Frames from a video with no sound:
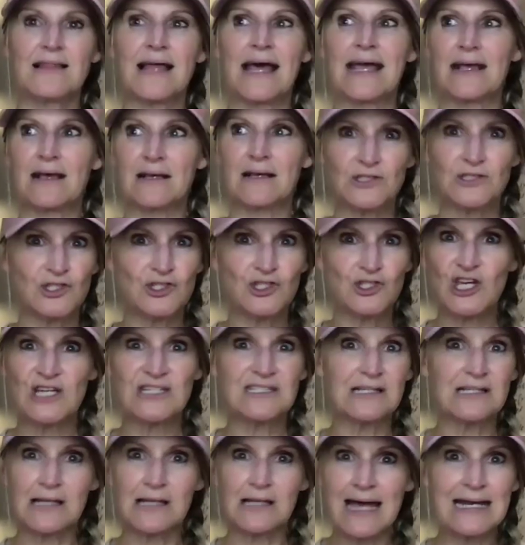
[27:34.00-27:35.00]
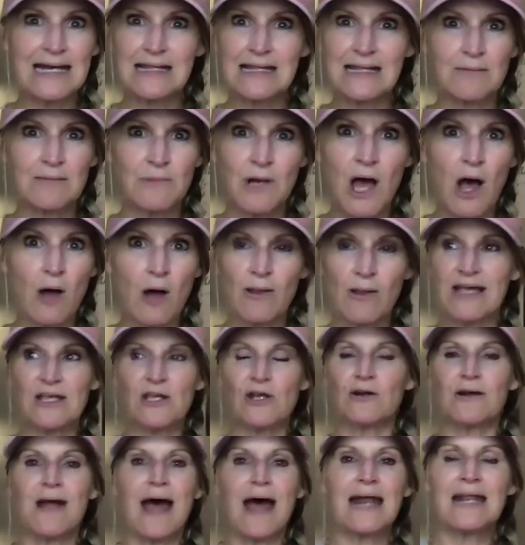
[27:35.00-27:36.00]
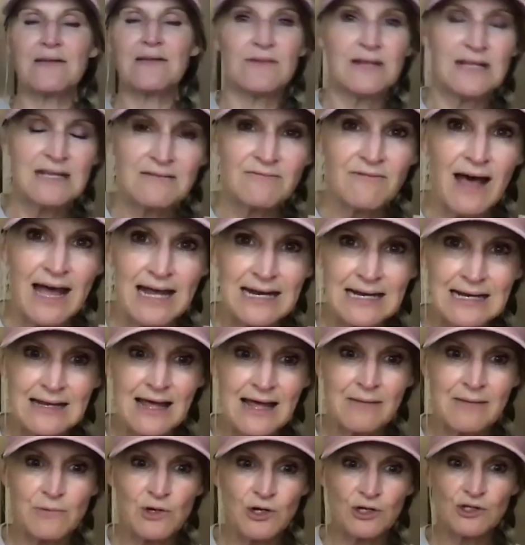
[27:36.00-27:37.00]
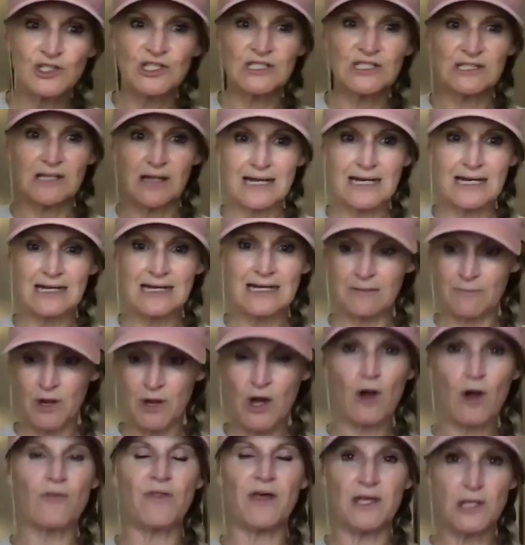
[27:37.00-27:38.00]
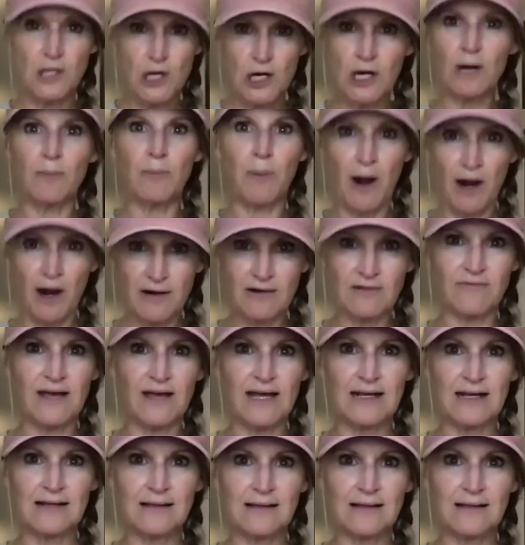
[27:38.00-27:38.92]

Like just letting them know, like you're not even inviting them. You're just letting them know that you're a part of it.